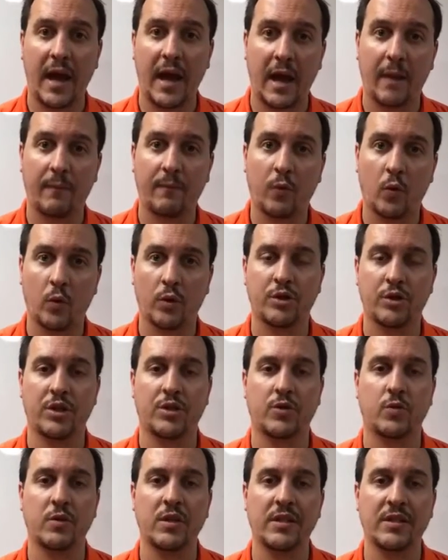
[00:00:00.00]
app for
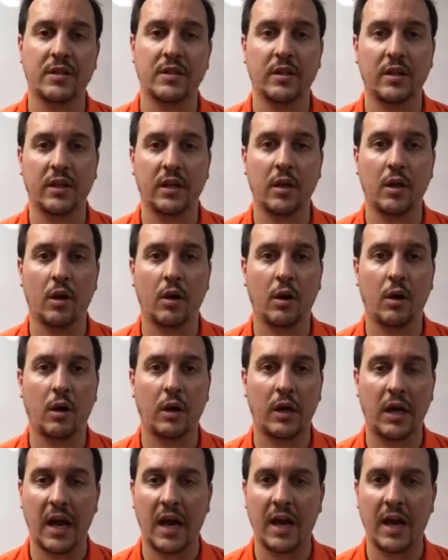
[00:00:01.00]
just recently on